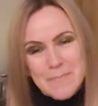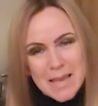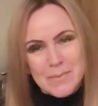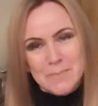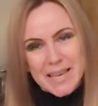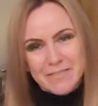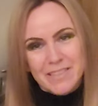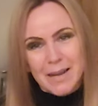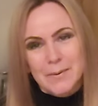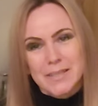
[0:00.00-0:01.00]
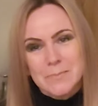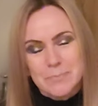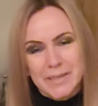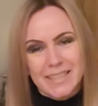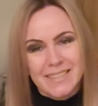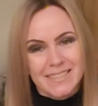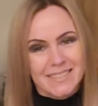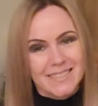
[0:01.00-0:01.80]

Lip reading: Maybe Mayflower, but